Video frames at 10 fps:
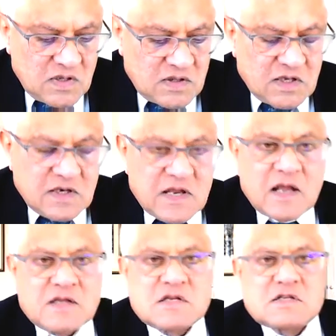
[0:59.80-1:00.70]
the
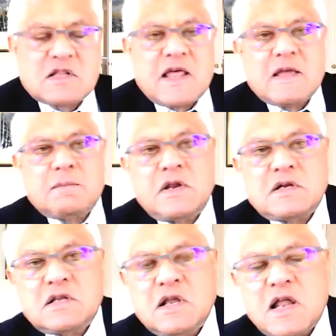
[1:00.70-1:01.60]
negligence
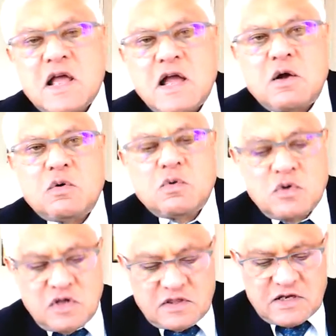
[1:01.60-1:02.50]
liability and how
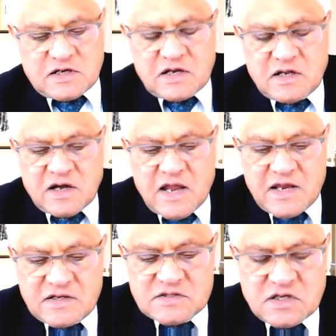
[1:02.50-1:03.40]
that can
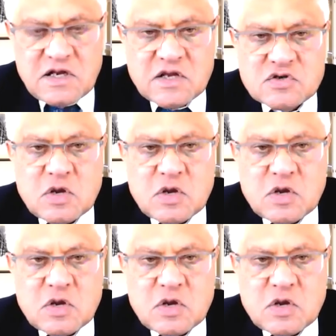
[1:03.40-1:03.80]
arise in a